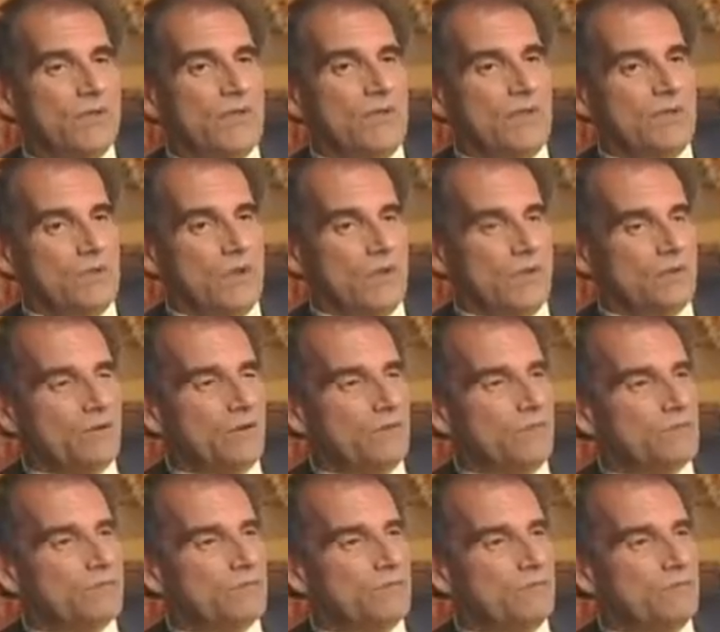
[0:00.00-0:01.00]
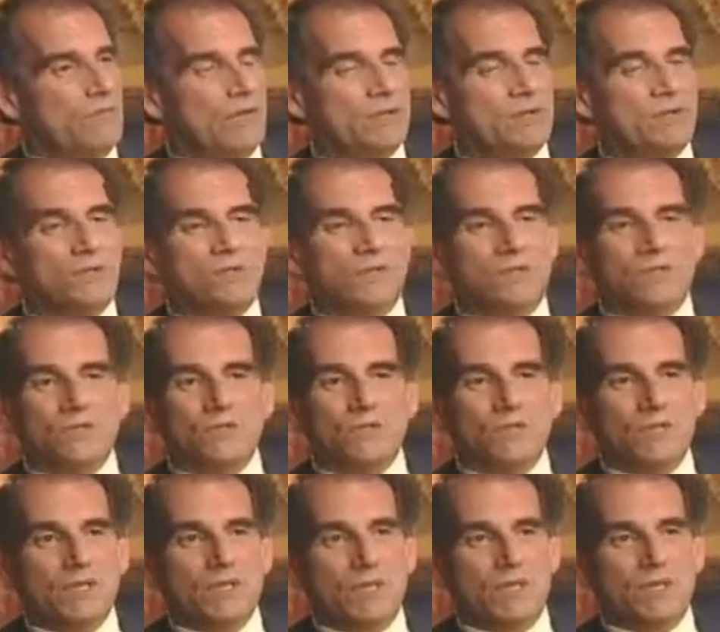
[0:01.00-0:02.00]
You had groups of monks who didn't
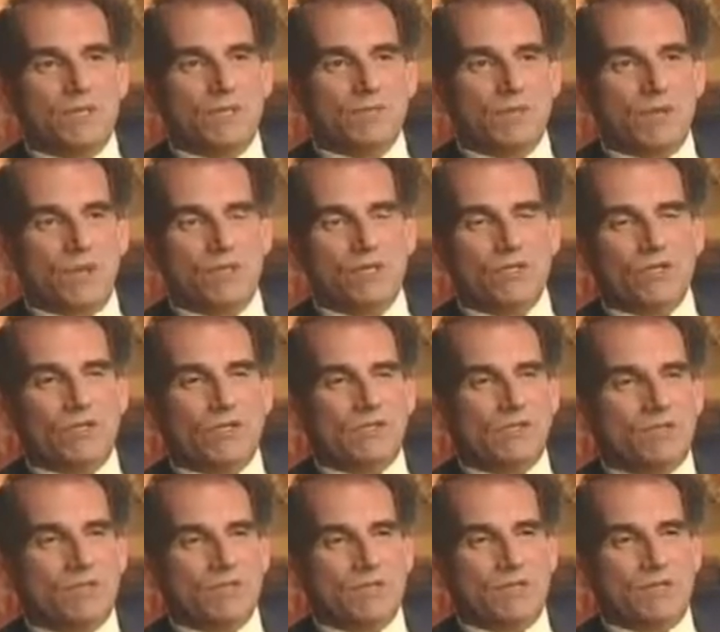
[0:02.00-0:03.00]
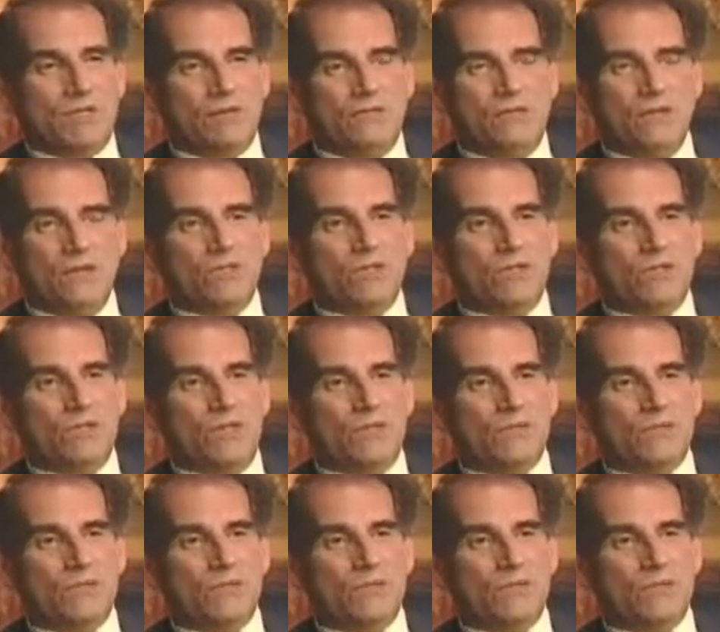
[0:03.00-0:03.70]
speak any Spanish, didn't speak any French,